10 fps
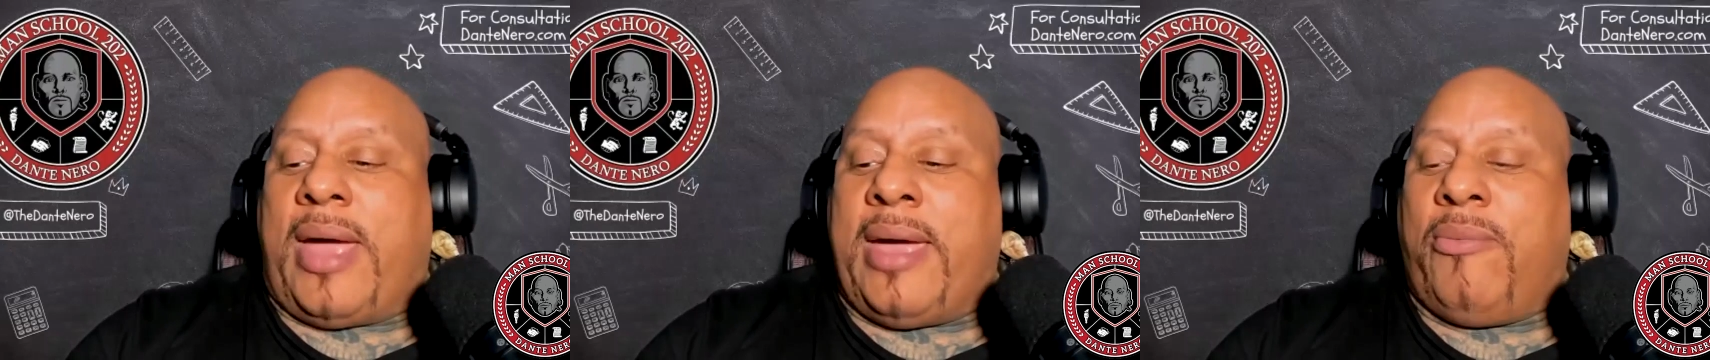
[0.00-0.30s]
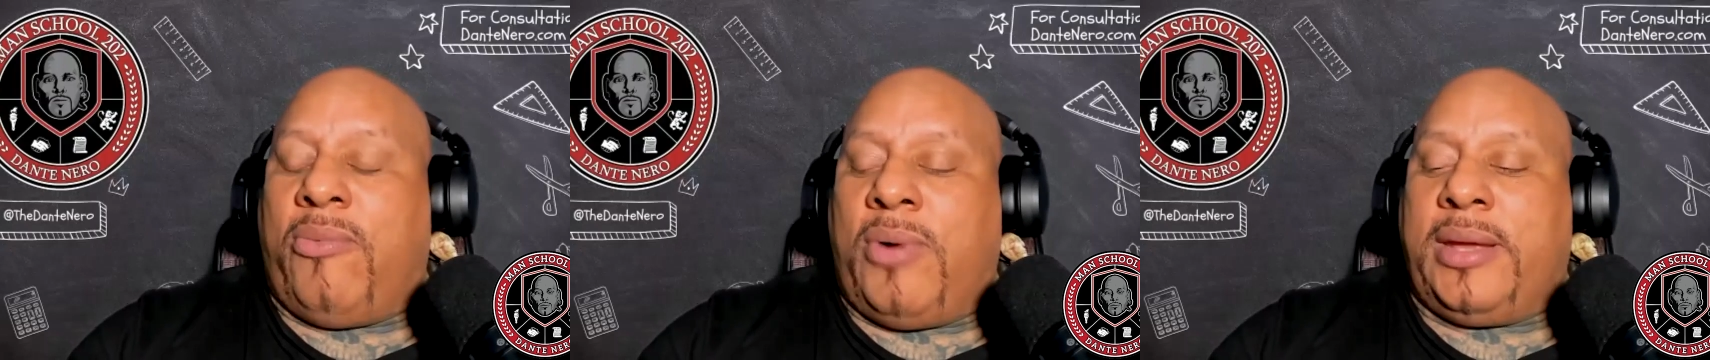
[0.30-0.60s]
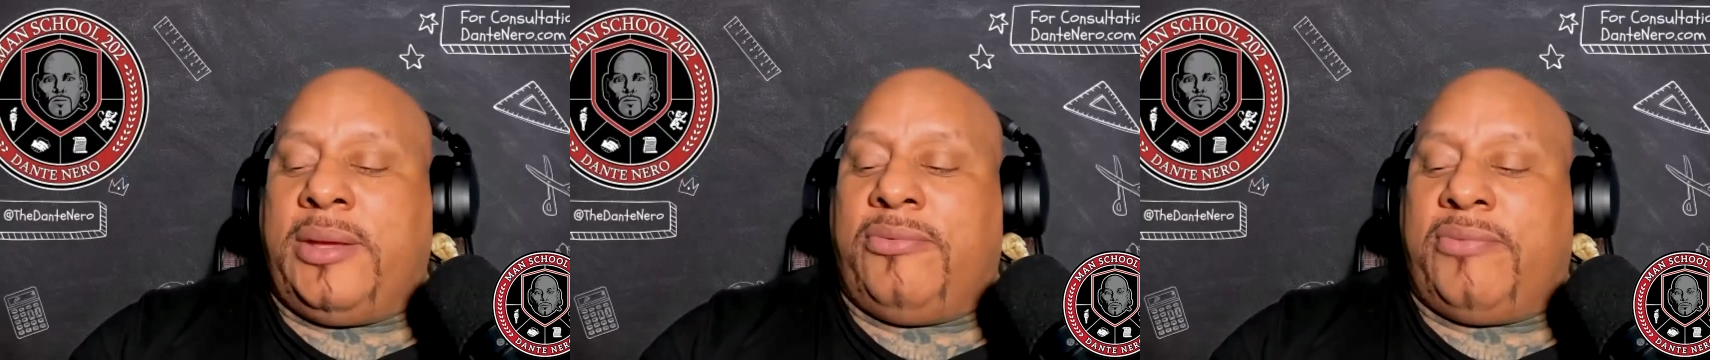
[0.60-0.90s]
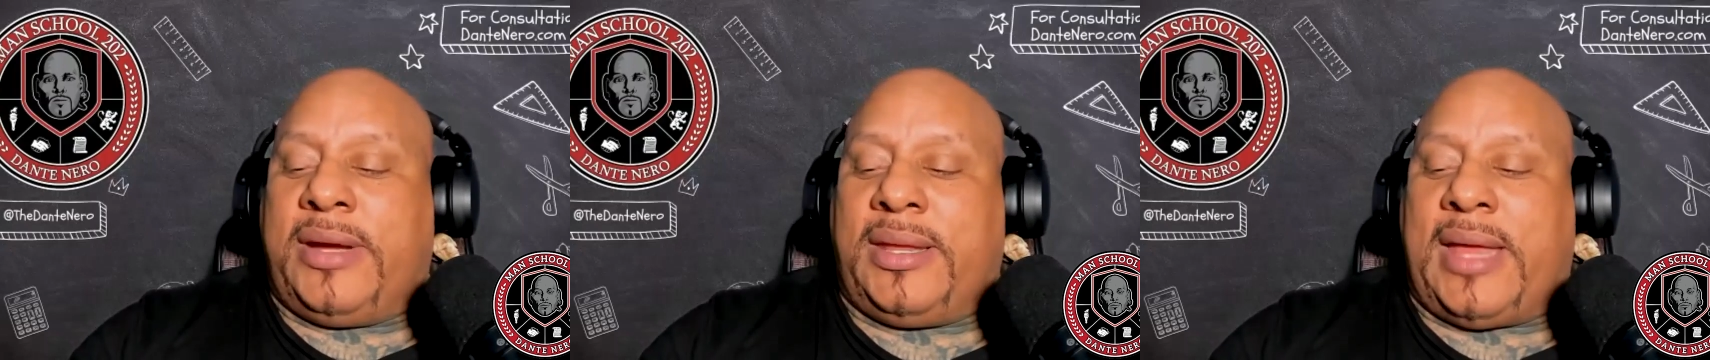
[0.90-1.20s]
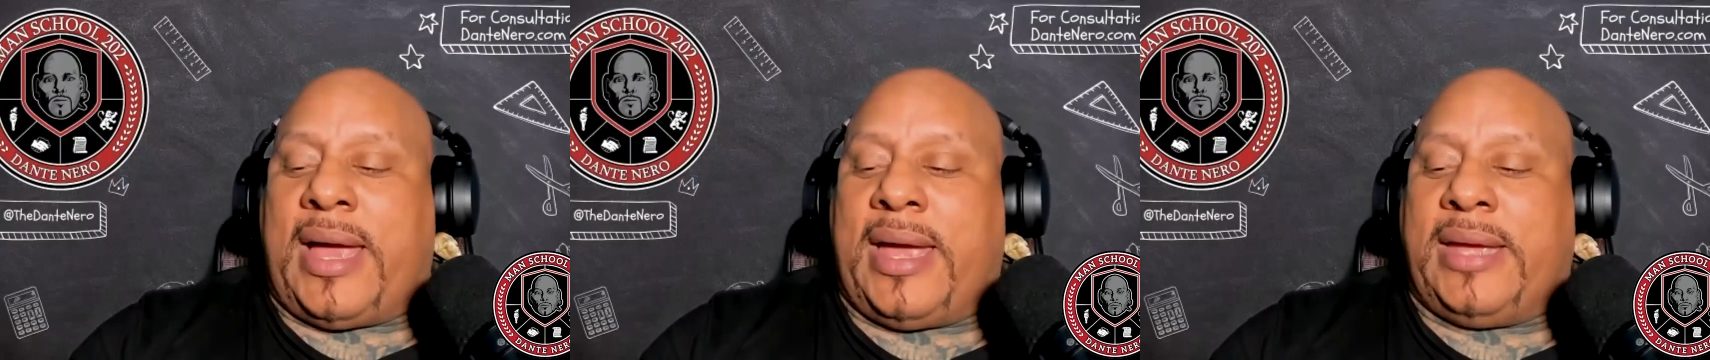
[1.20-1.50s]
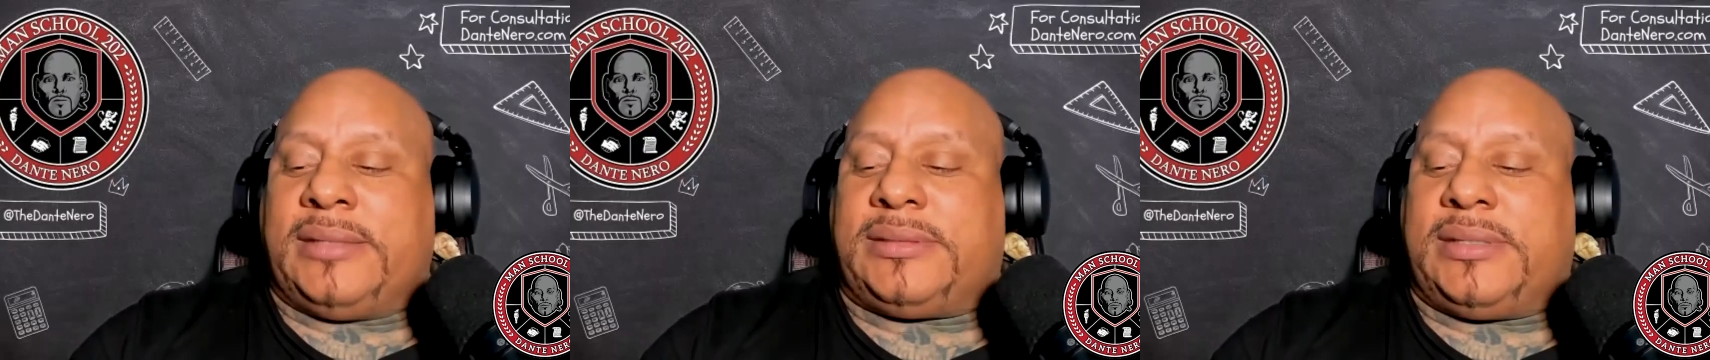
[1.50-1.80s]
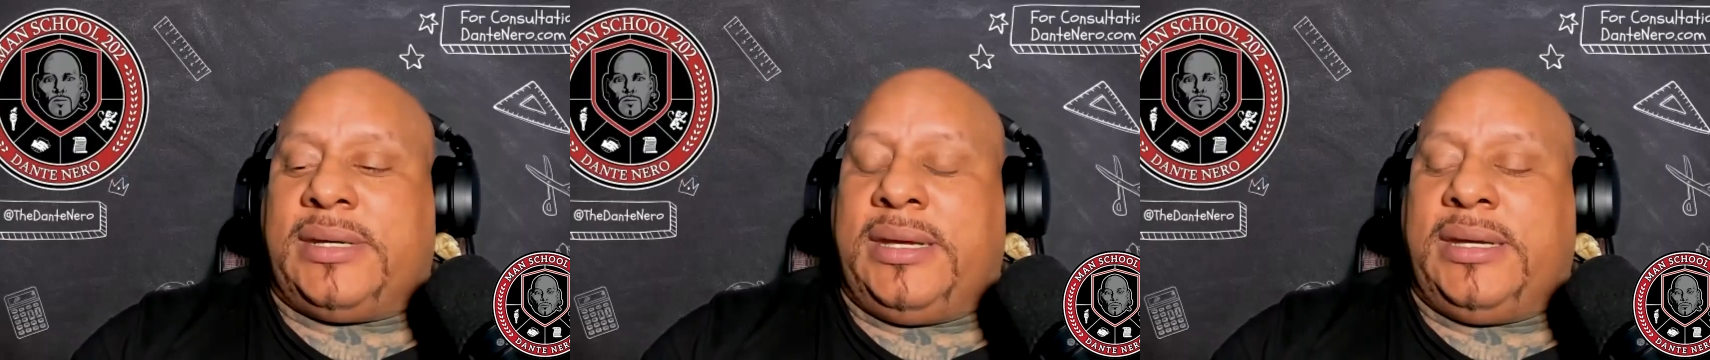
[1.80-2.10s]
Speaker 1: And what you realize
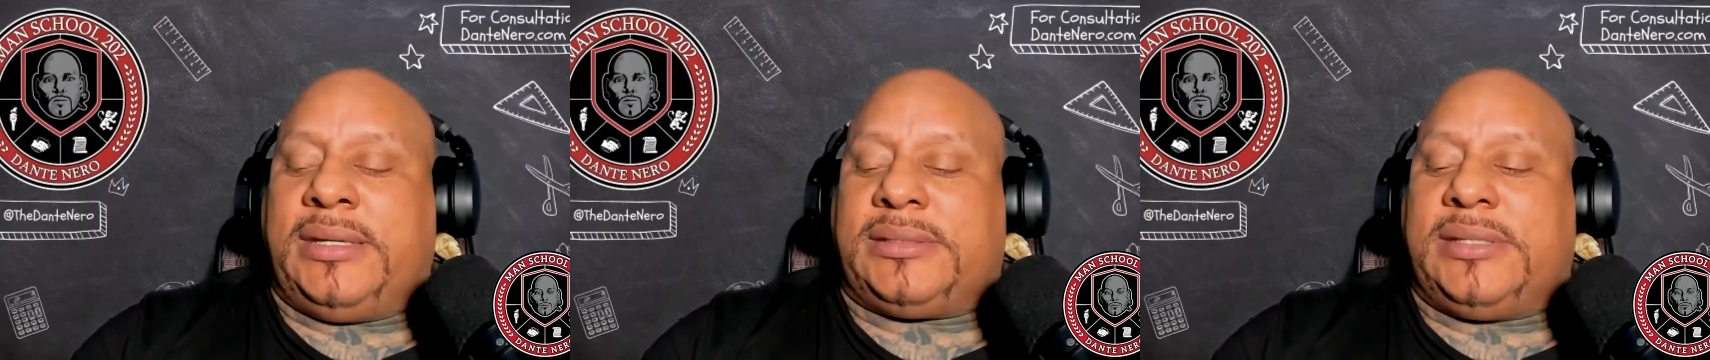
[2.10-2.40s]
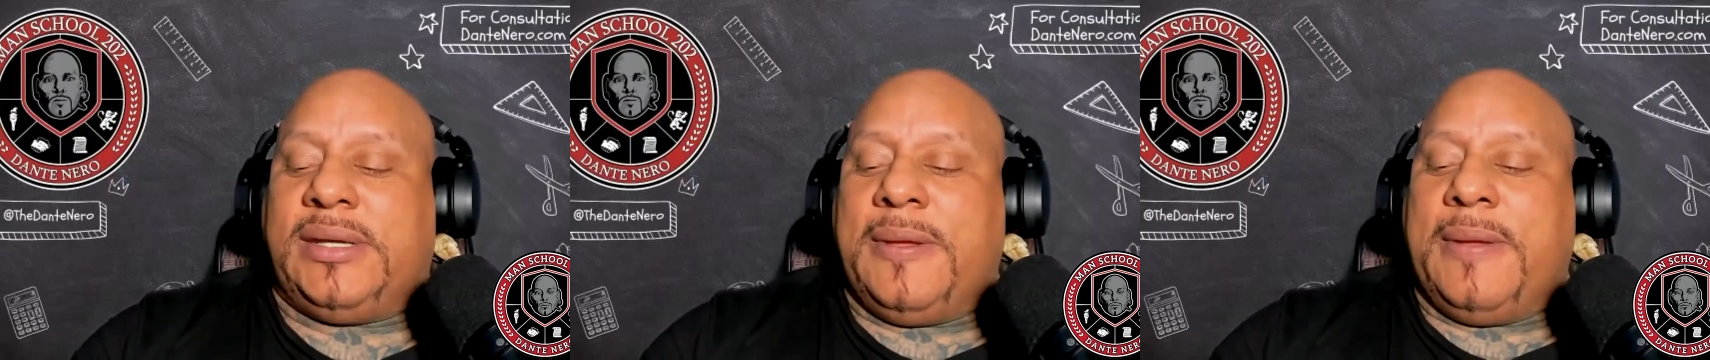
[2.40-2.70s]
is